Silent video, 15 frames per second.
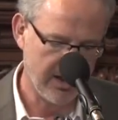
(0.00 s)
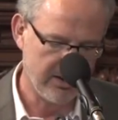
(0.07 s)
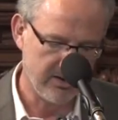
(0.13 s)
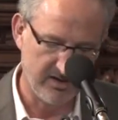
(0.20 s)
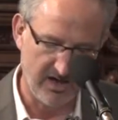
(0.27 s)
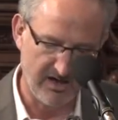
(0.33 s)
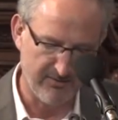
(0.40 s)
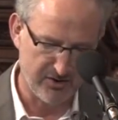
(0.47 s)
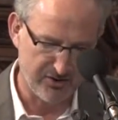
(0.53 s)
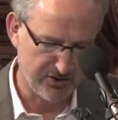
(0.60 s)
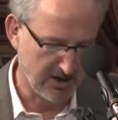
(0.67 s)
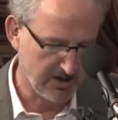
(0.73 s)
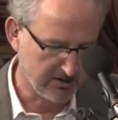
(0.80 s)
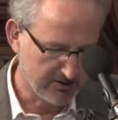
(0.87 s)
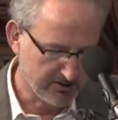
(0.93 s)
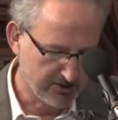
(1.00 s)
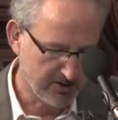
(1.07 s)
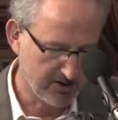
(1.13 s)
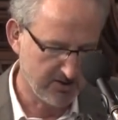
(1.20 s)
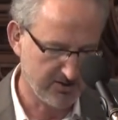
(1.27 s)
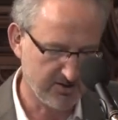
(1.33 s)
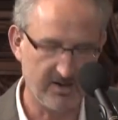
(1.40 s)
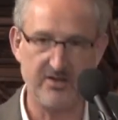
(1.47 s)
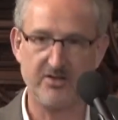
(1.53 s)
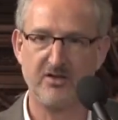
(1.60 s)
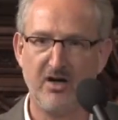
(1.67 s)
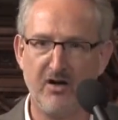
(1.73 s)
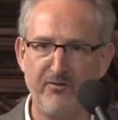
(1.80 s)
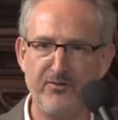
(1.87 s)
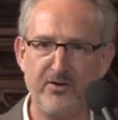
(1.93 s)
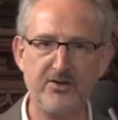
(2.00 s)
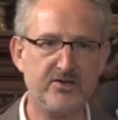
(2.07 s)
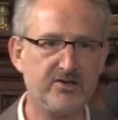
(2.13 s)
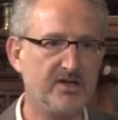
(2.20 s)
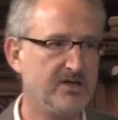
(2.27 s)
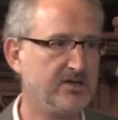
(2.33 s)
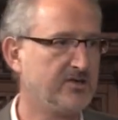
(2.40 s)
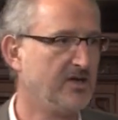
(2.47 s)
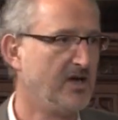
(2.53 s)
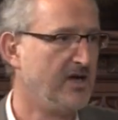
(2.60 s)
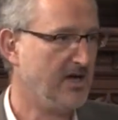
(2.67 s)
to evangelical churches, conferences,